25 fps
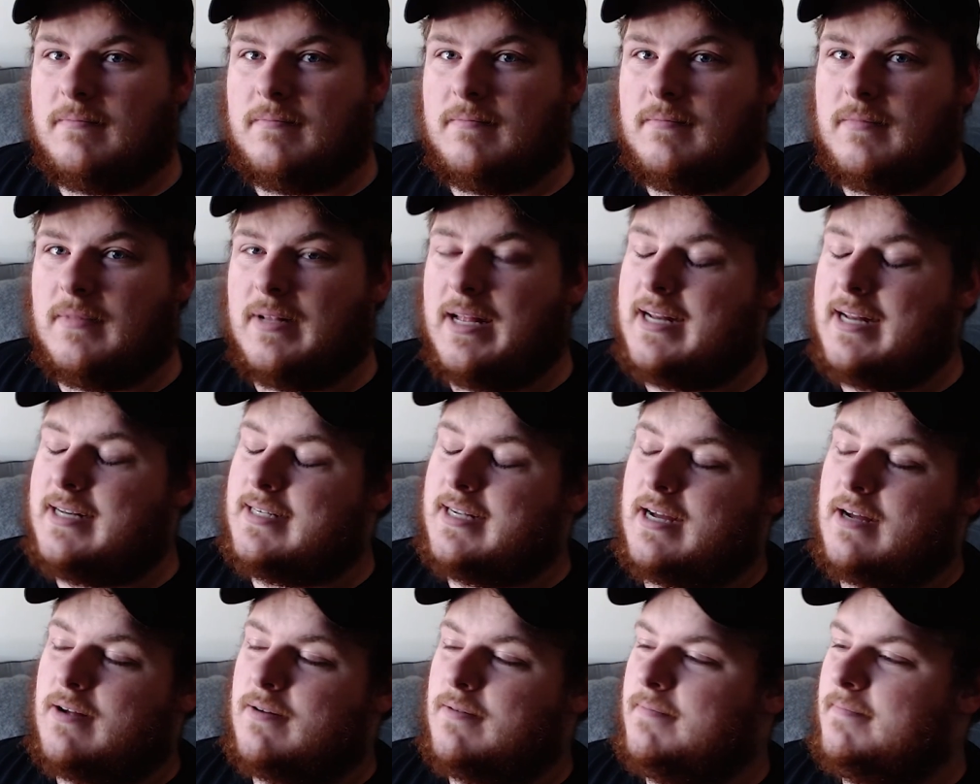let
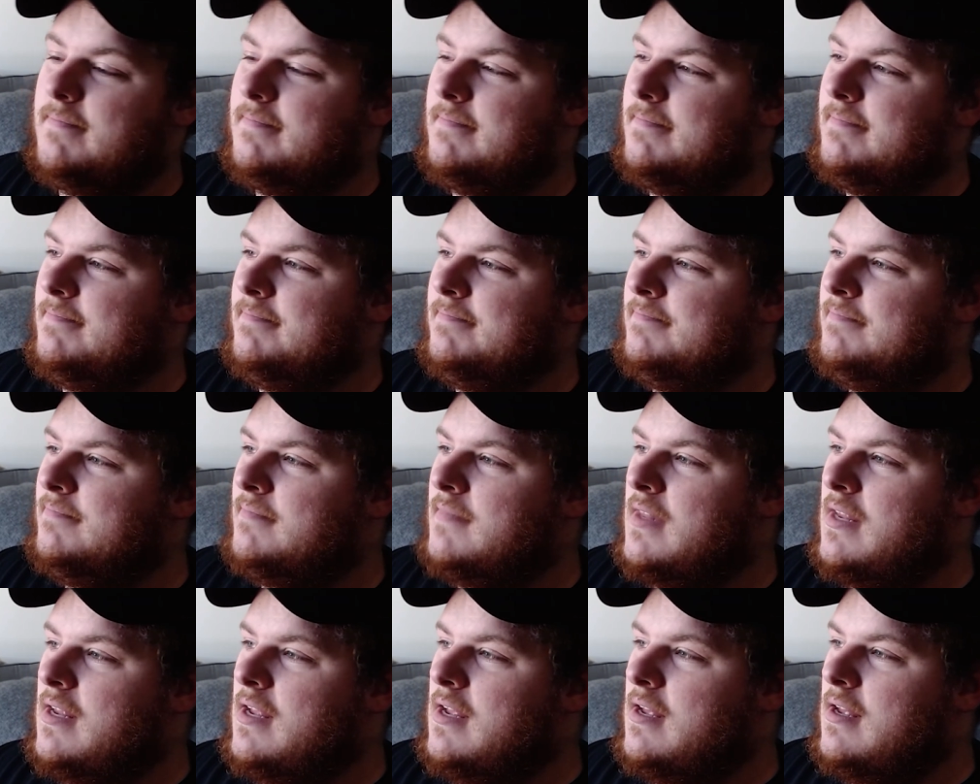down.
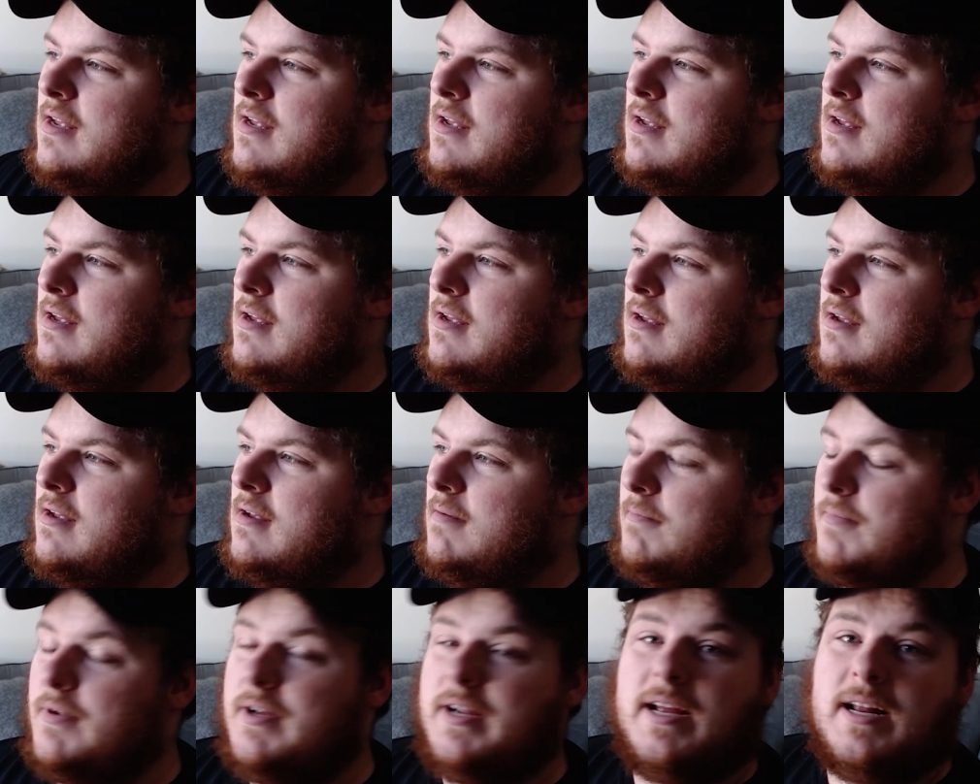
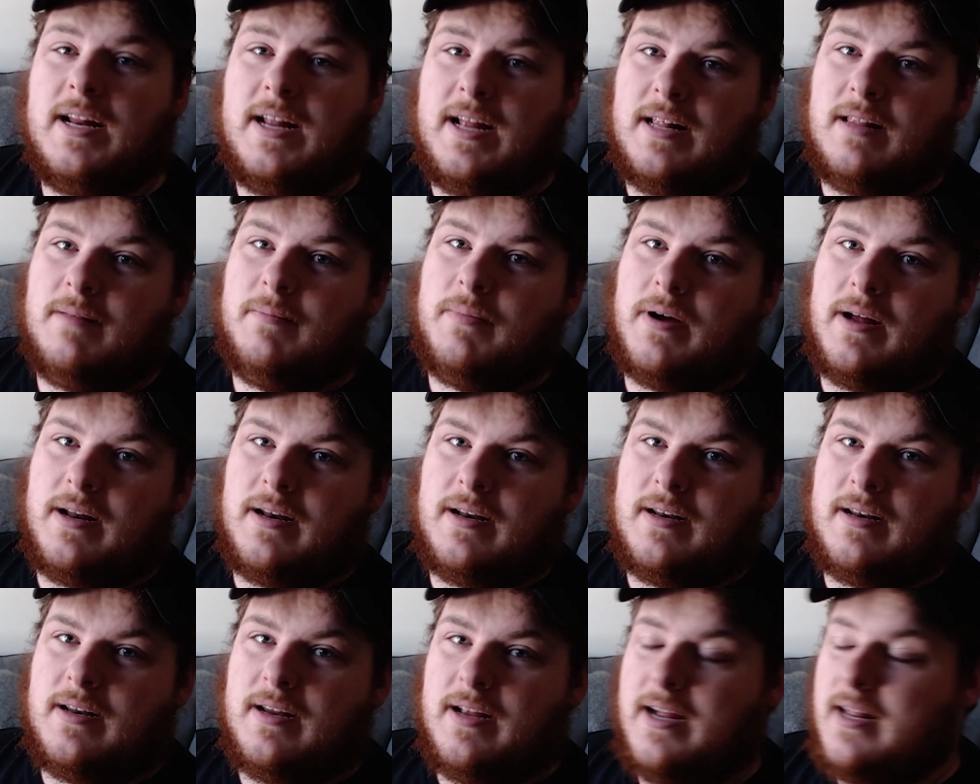But you can hit the
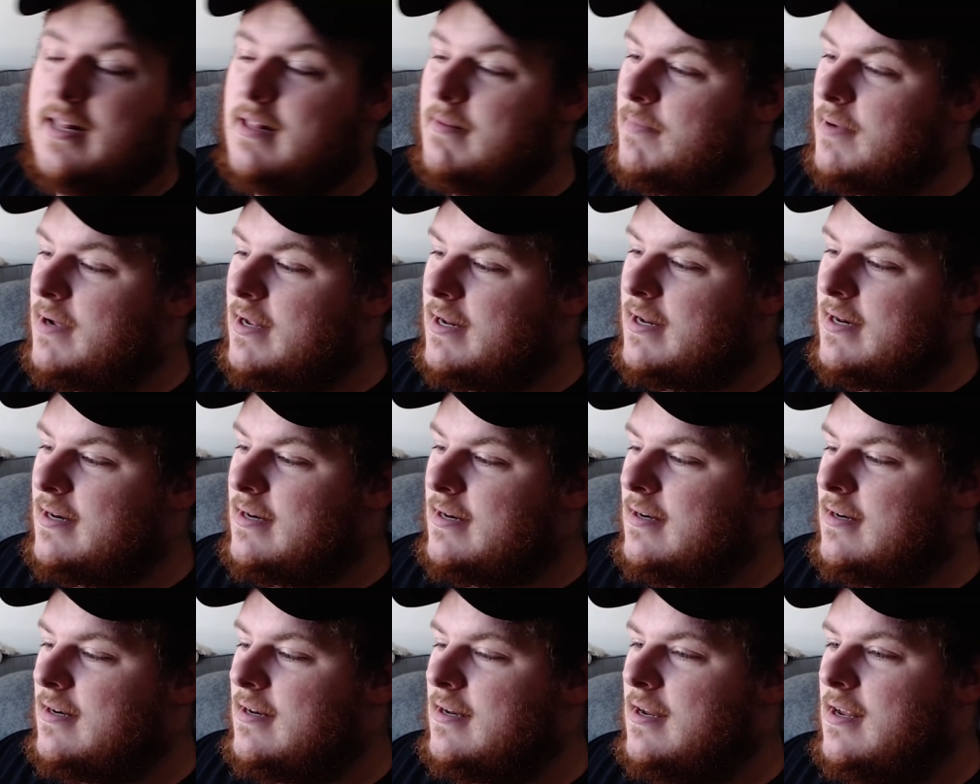button. Hit the button.
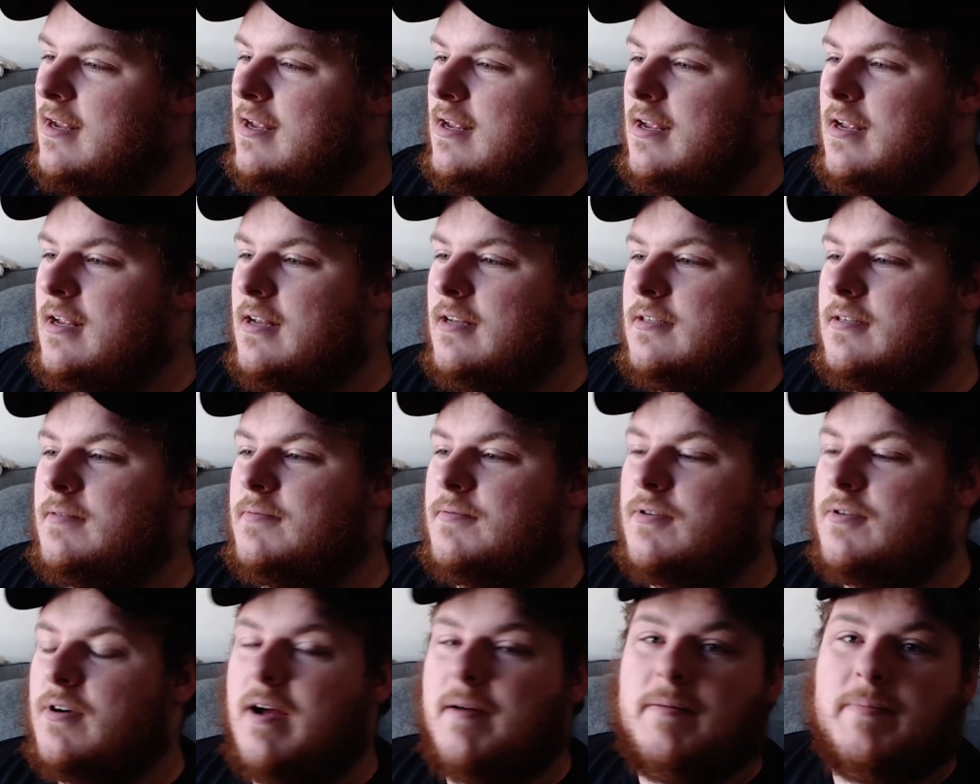
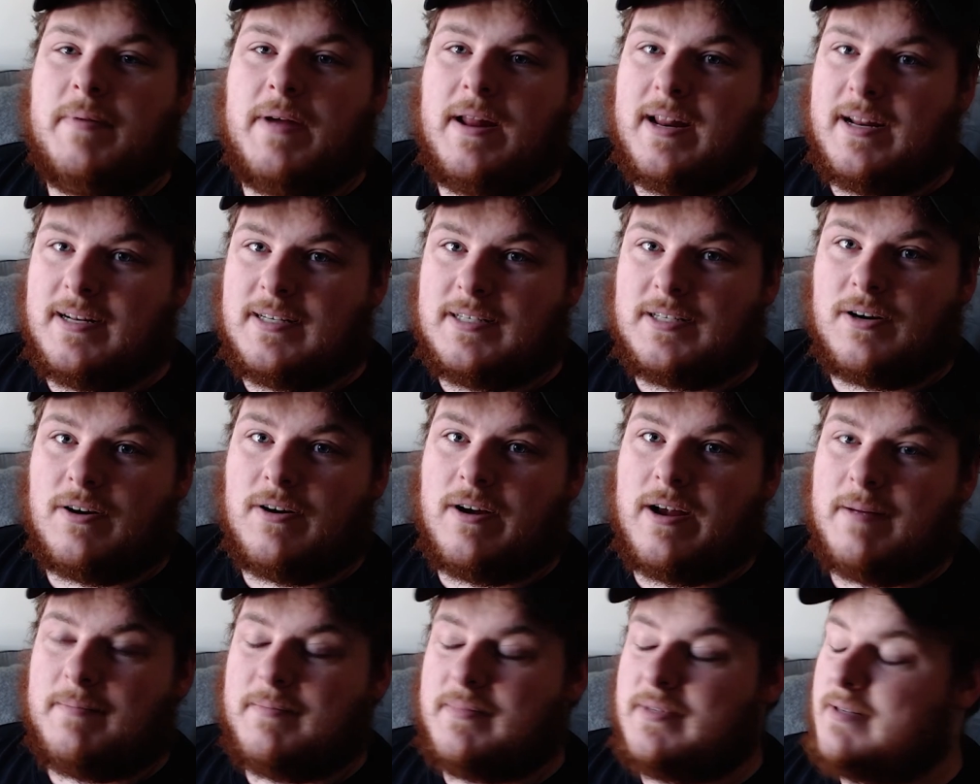Subscribe to me on
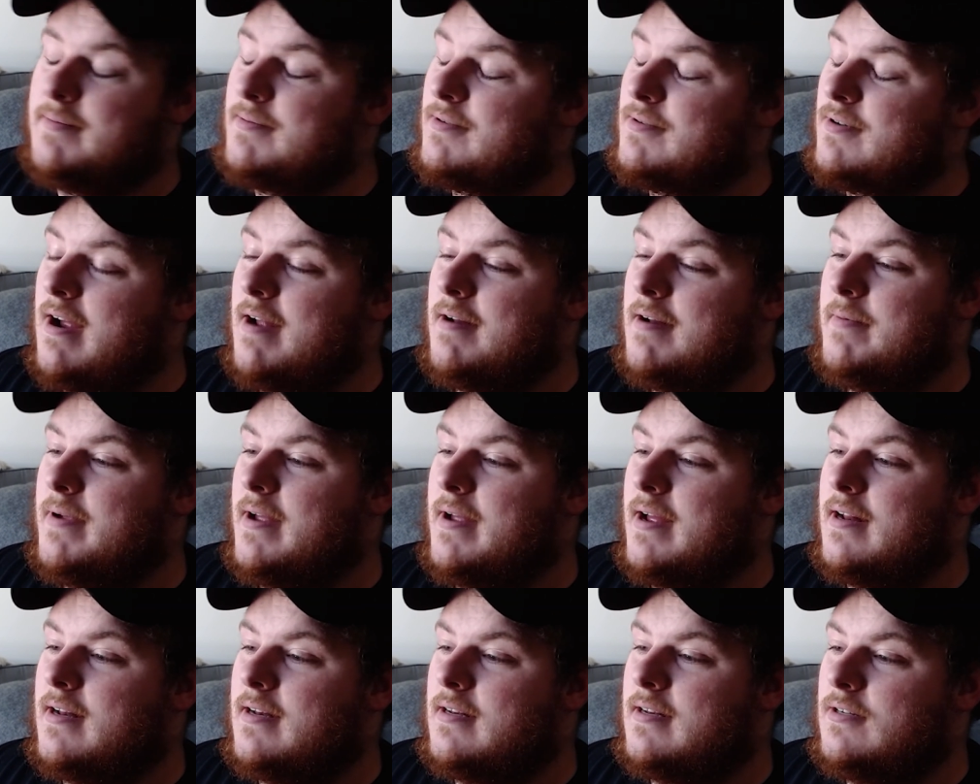Instagram. Subscribe to me
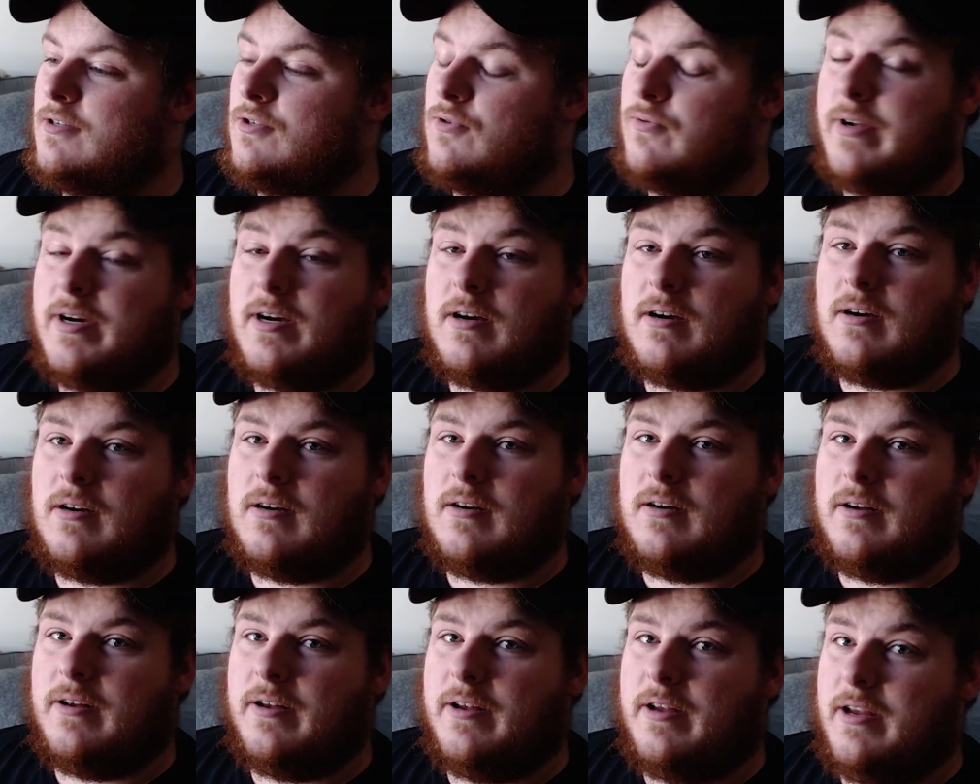on Twitter.
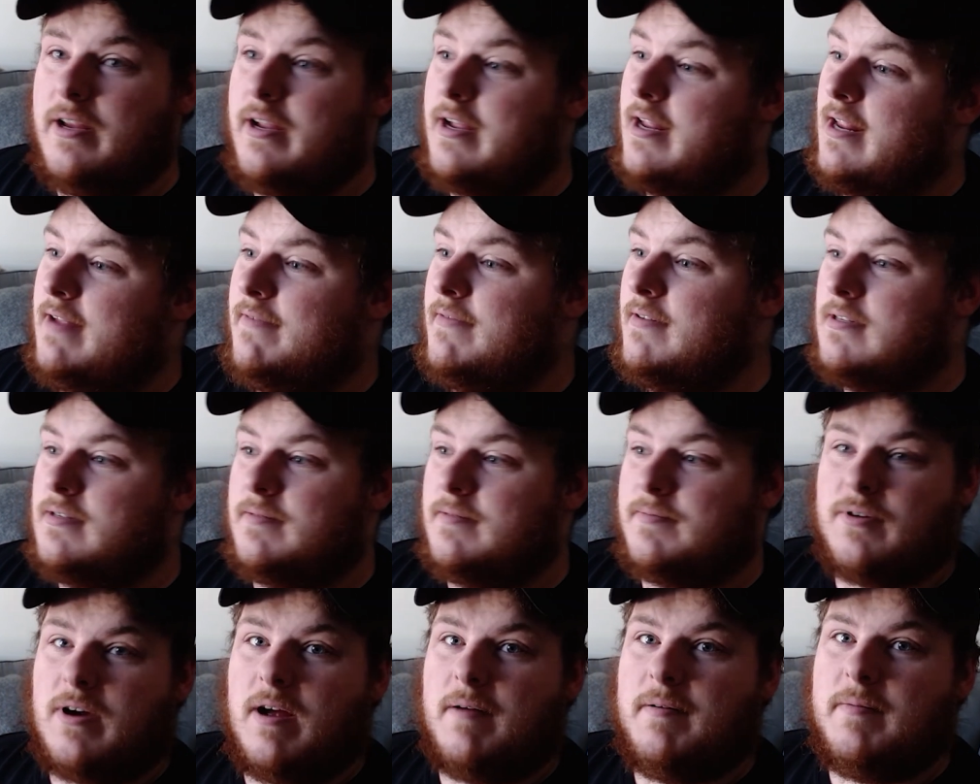You can even
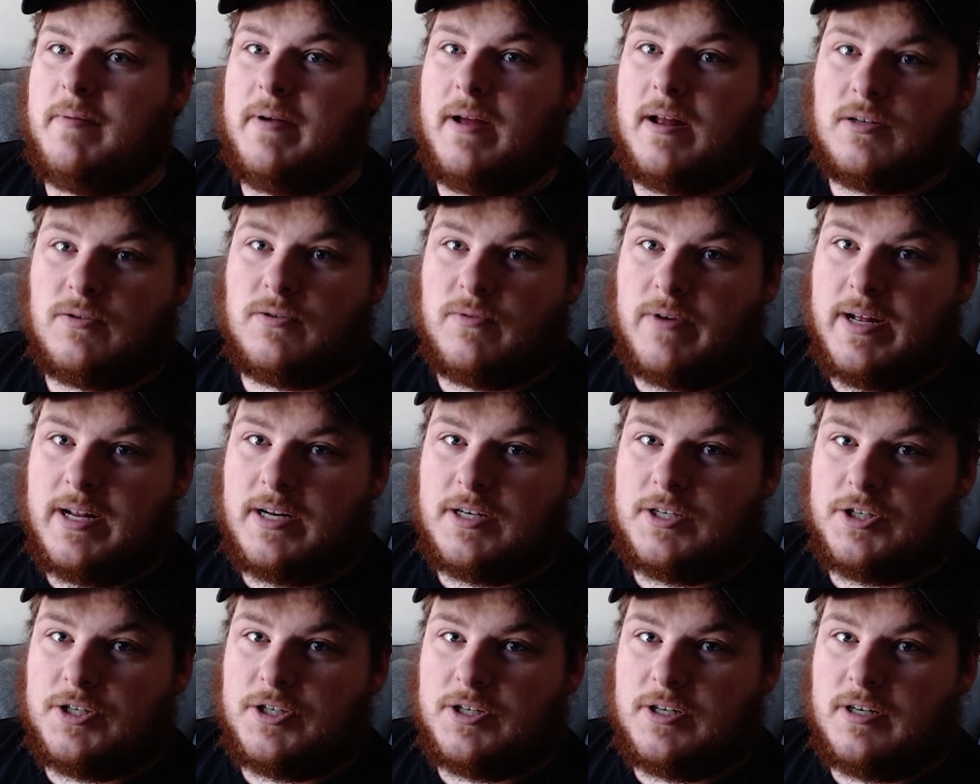subscribe to me on
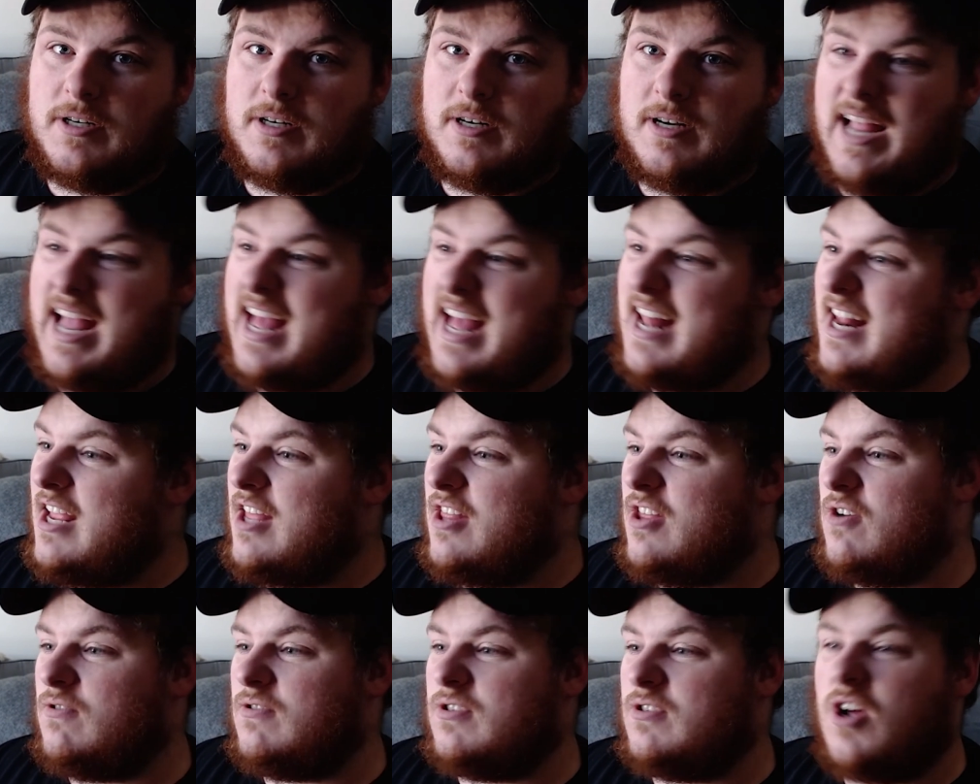Twitch. Any of
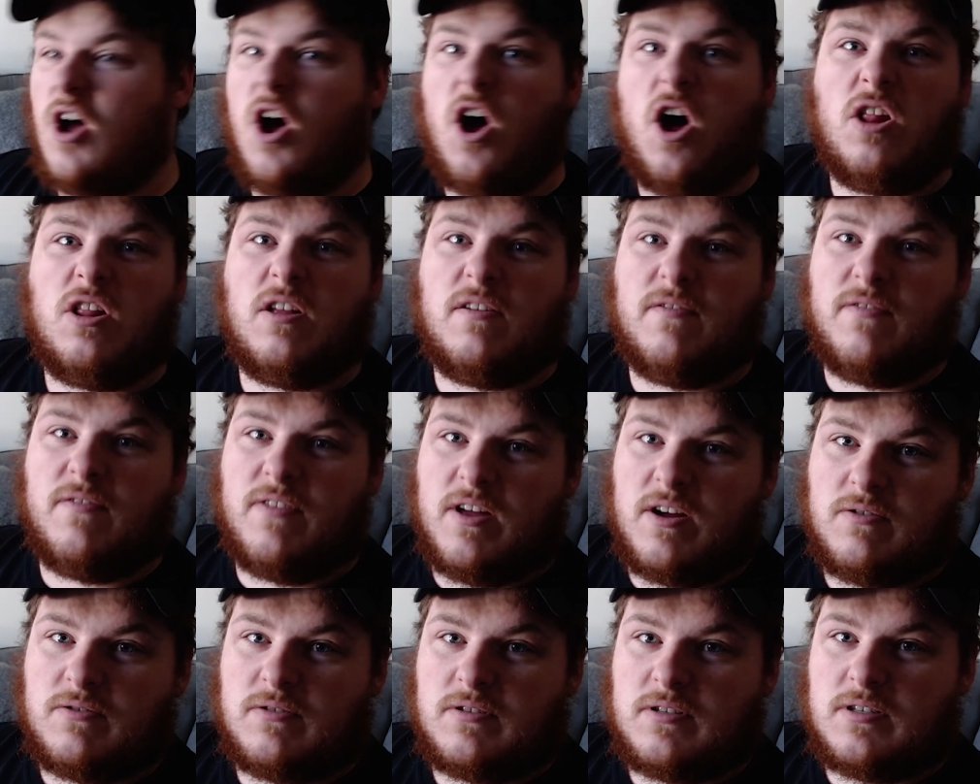those. All of
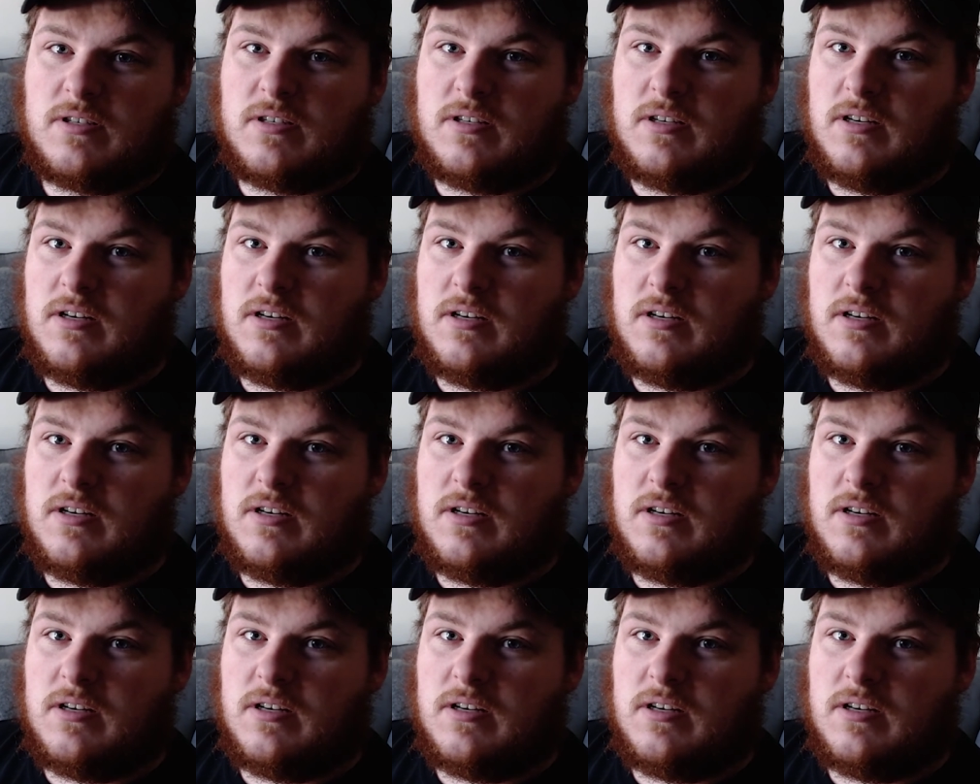those.